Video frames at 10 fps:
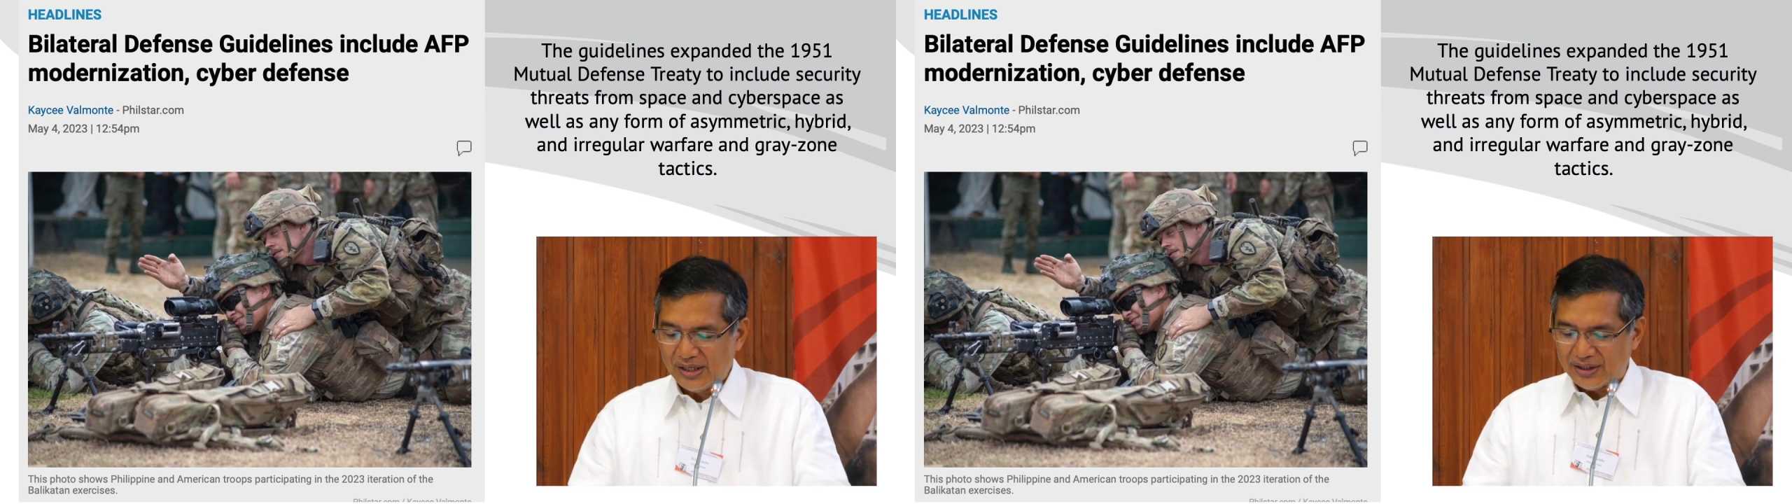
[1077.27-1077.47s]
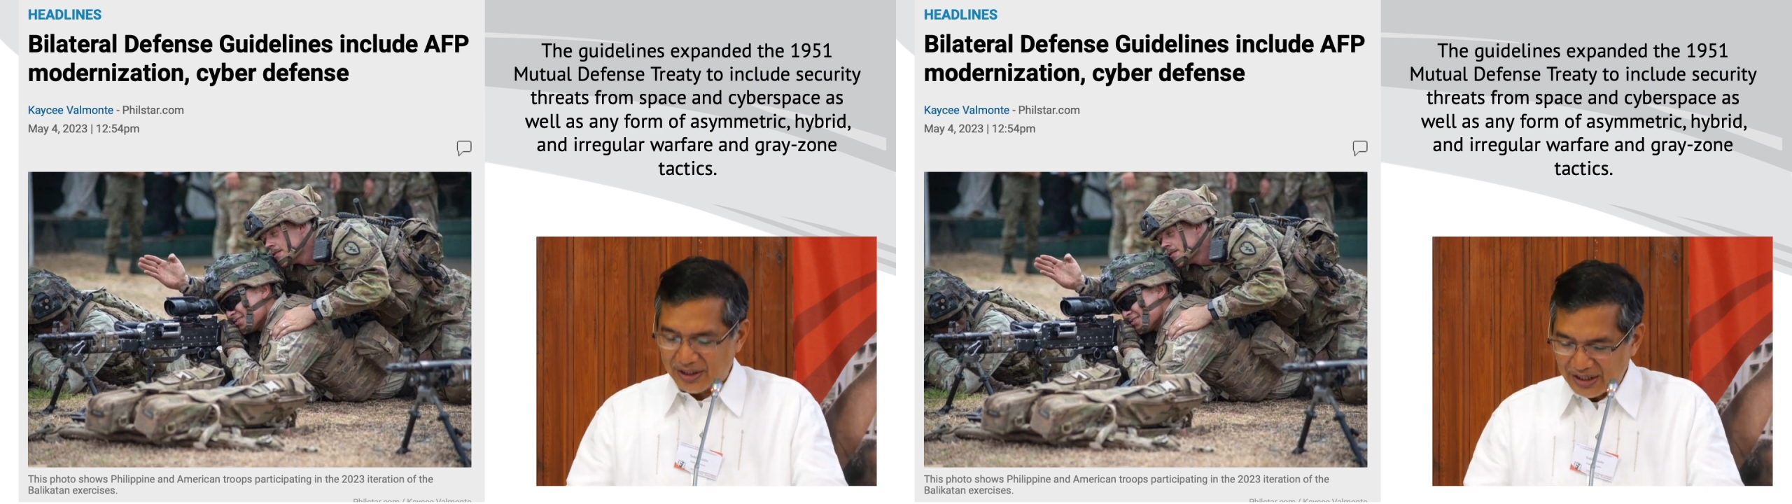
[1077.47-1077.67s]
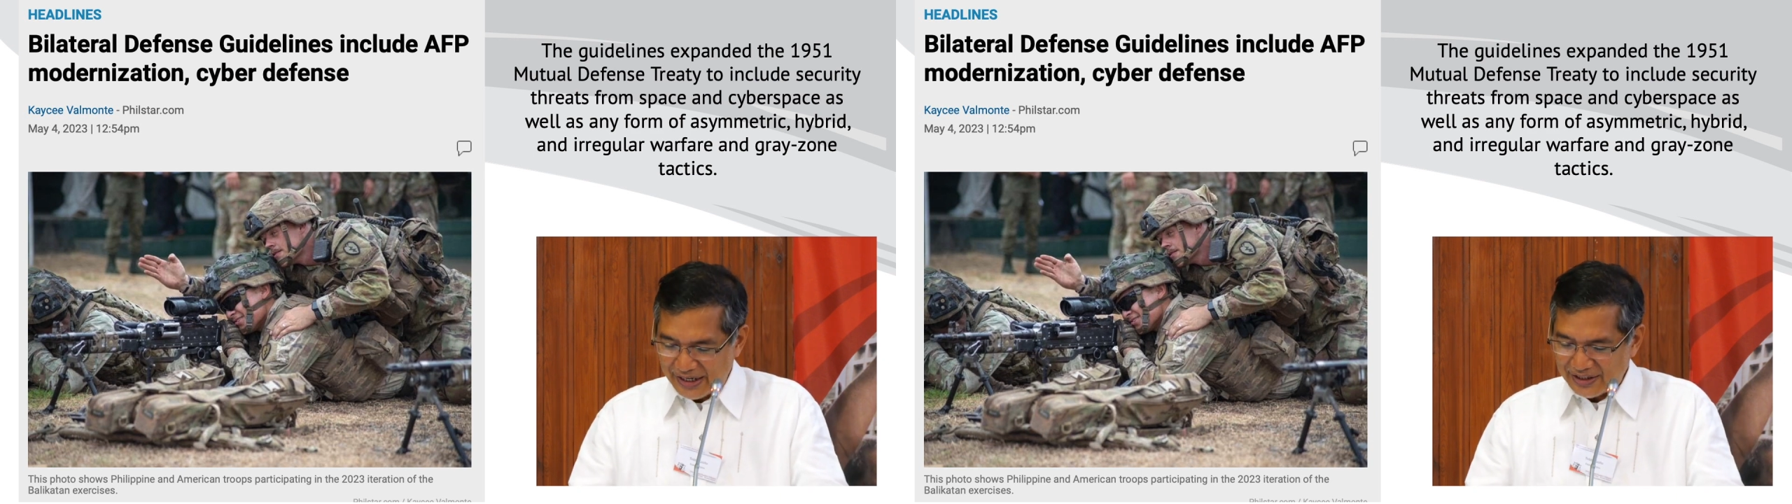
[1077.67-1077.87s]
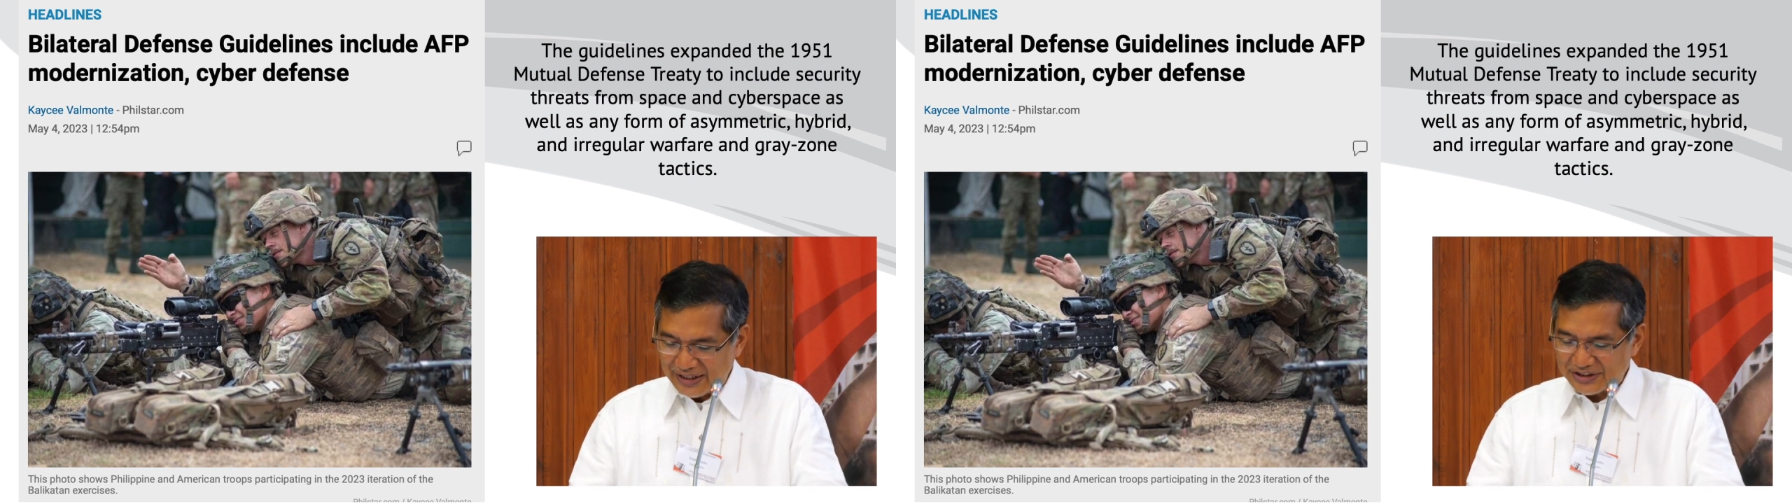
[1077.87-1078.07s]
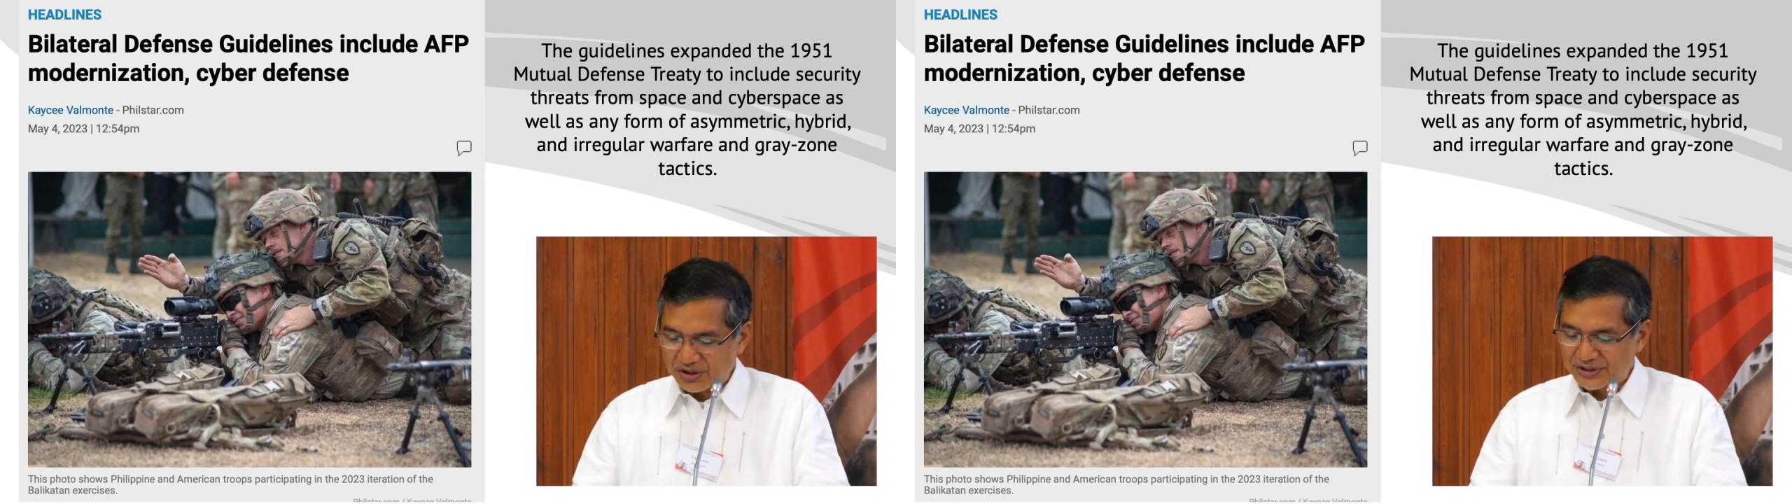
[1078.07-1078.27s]
The
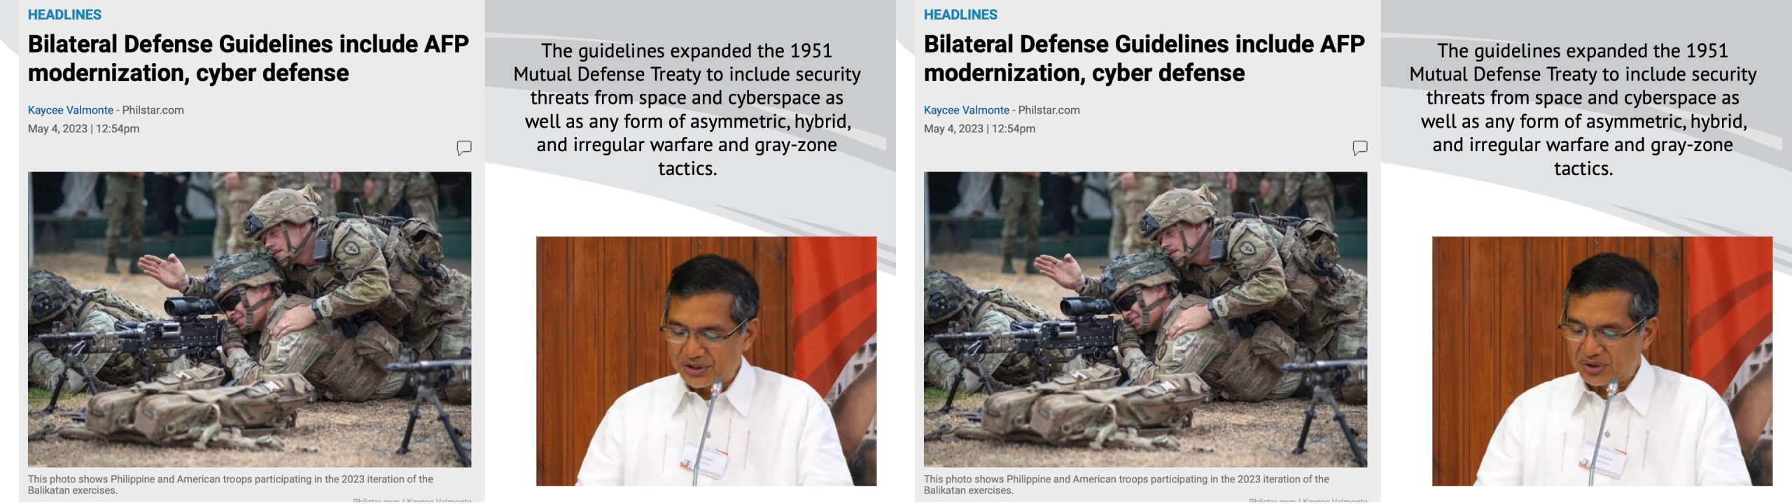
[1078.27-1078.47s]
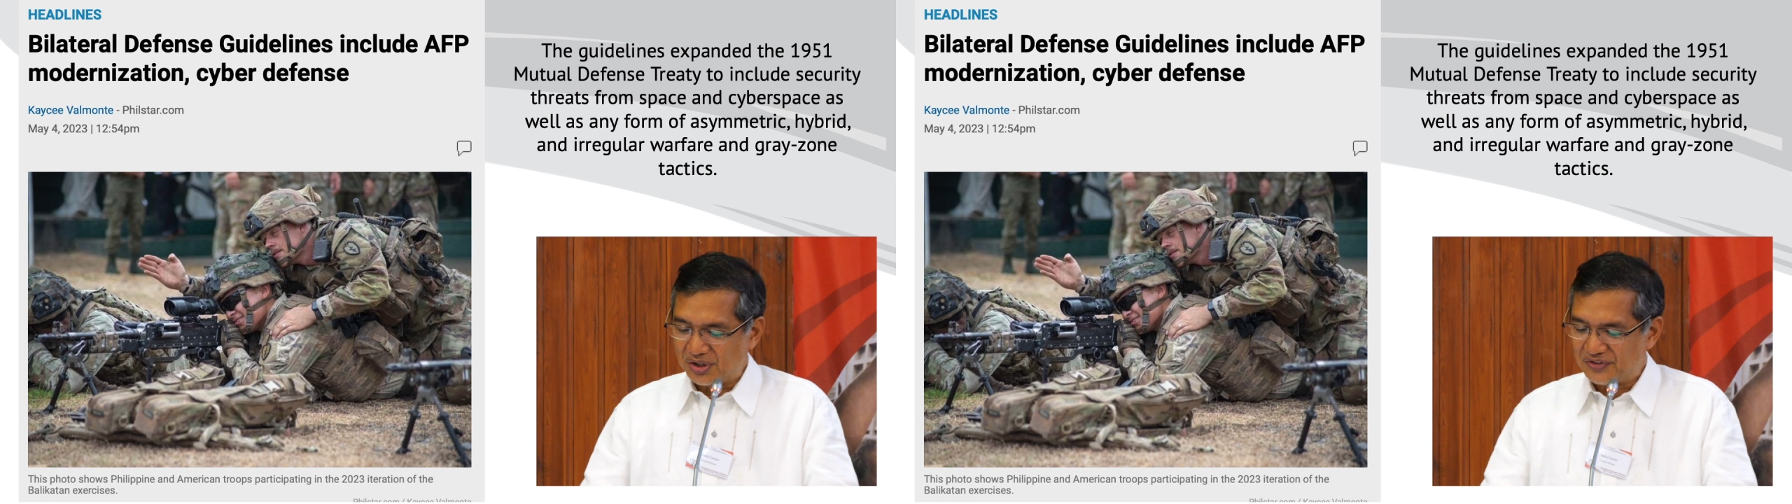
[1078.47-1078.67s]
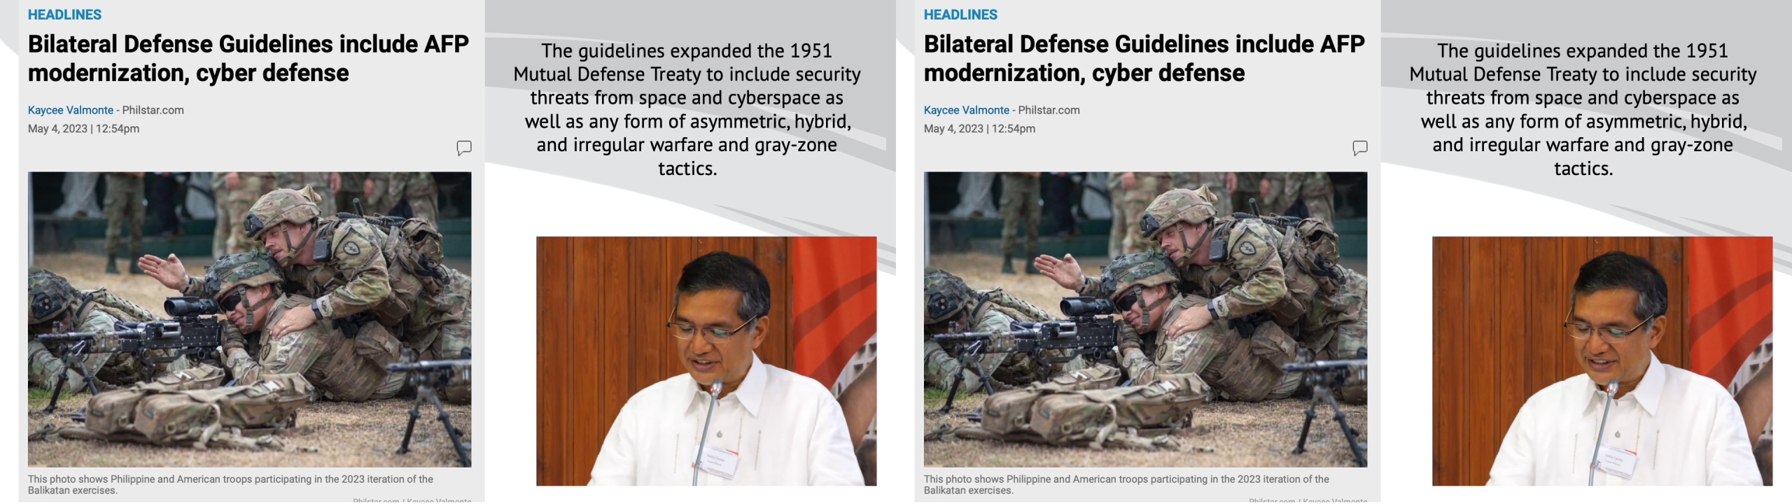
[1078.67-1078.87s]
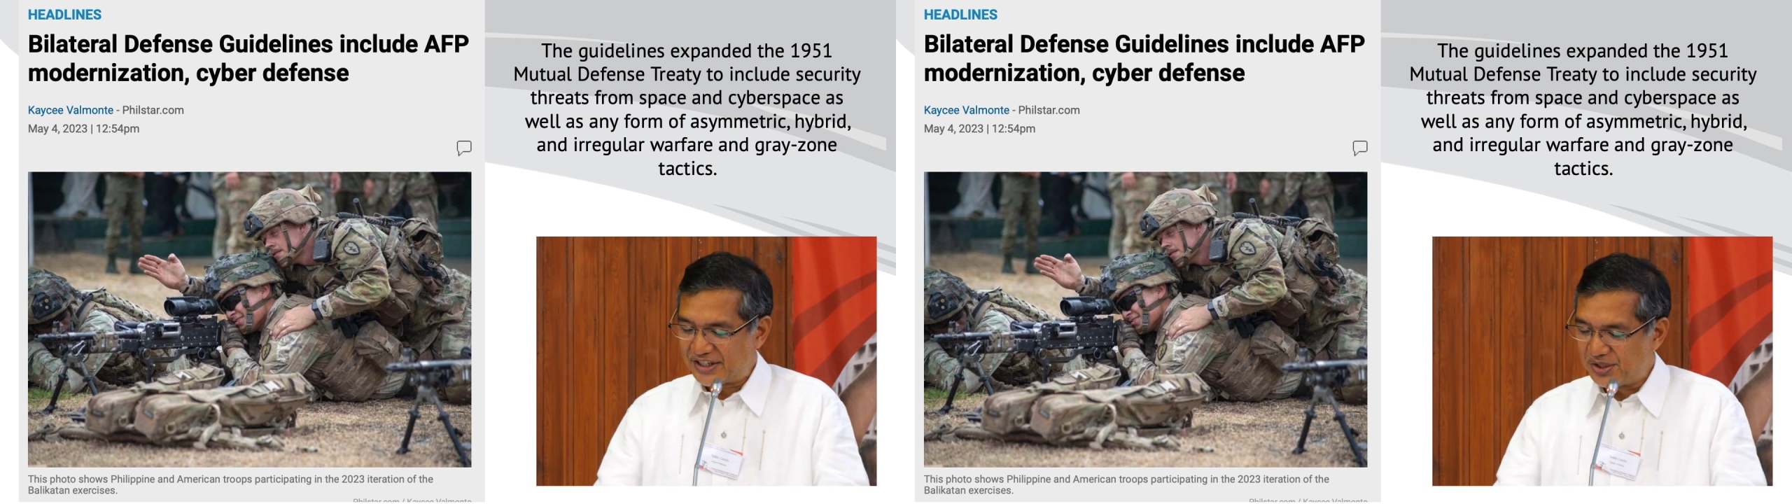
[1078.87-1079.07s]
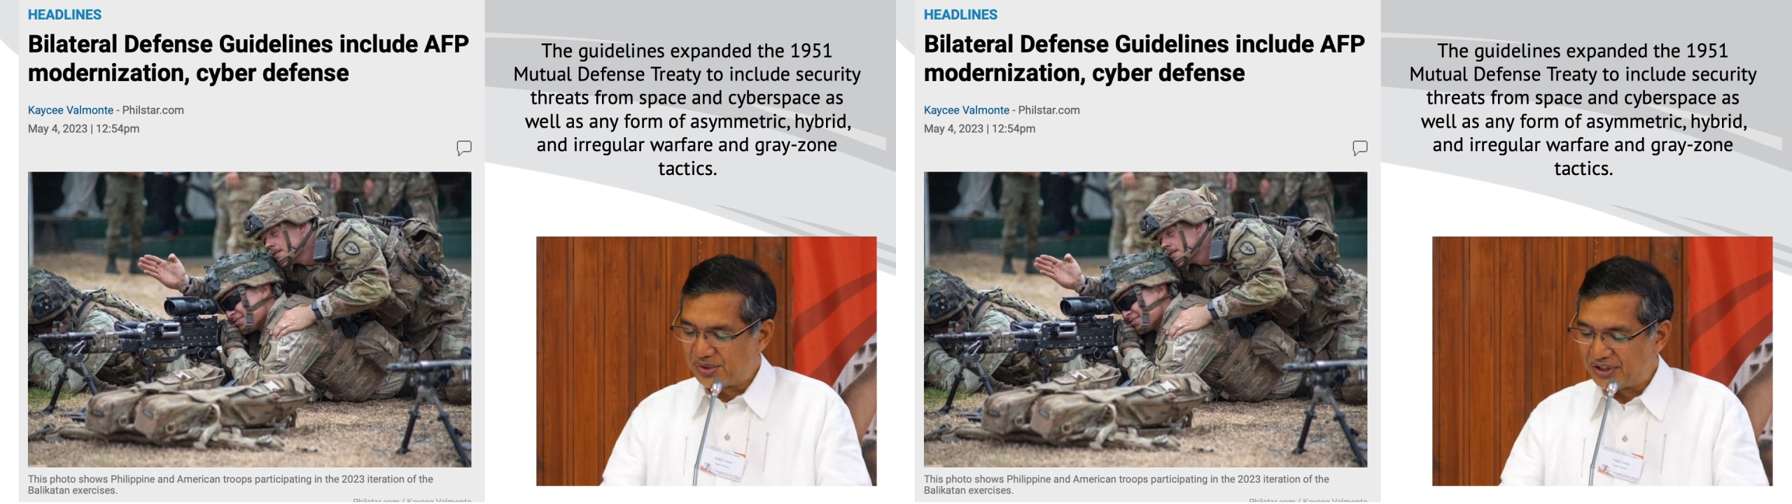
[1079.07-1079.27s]
guidelines also covered
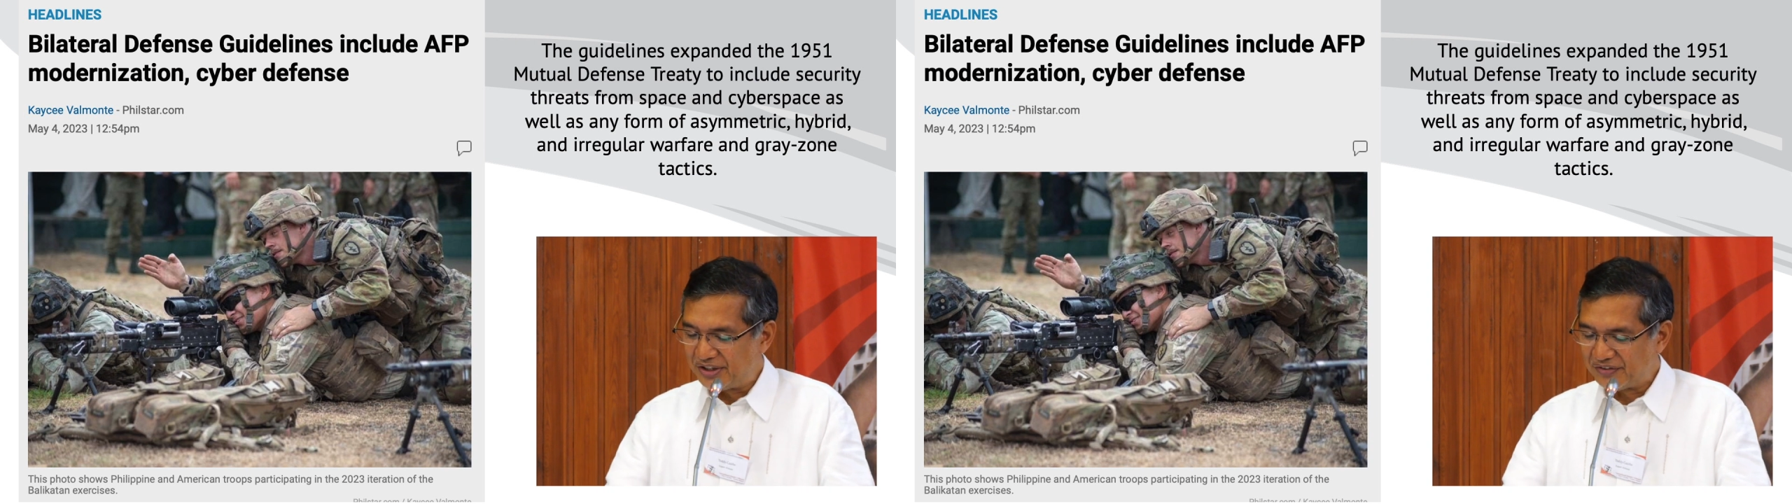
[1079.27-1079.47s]
security